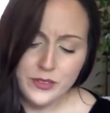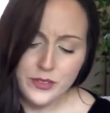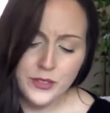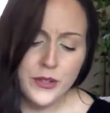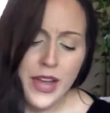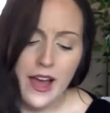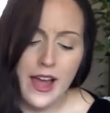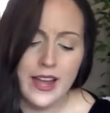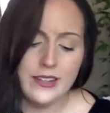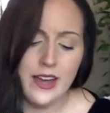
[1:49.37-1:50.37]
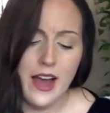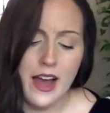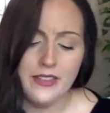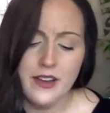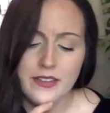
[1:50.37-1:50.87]
So yeah, and I
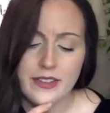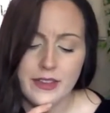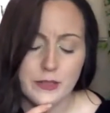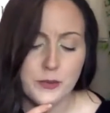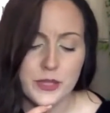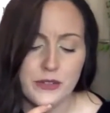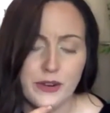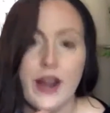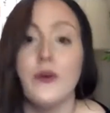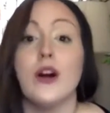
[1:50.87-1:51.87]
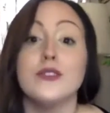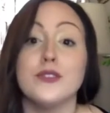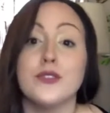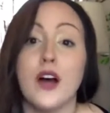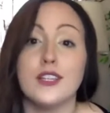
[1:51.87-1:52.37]
thought that was pretty great. Oh, it also
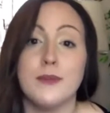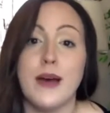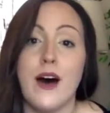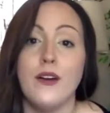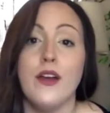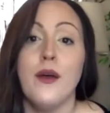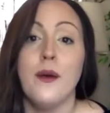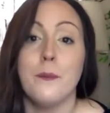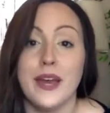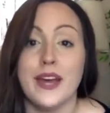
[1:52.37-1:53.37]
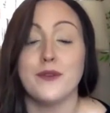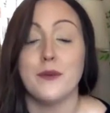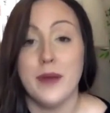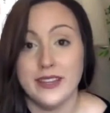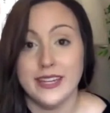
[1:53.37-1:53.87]
talked about man
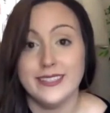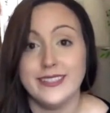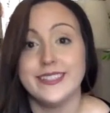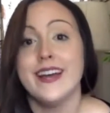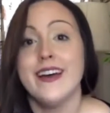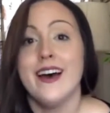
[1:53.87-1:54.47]
repellents.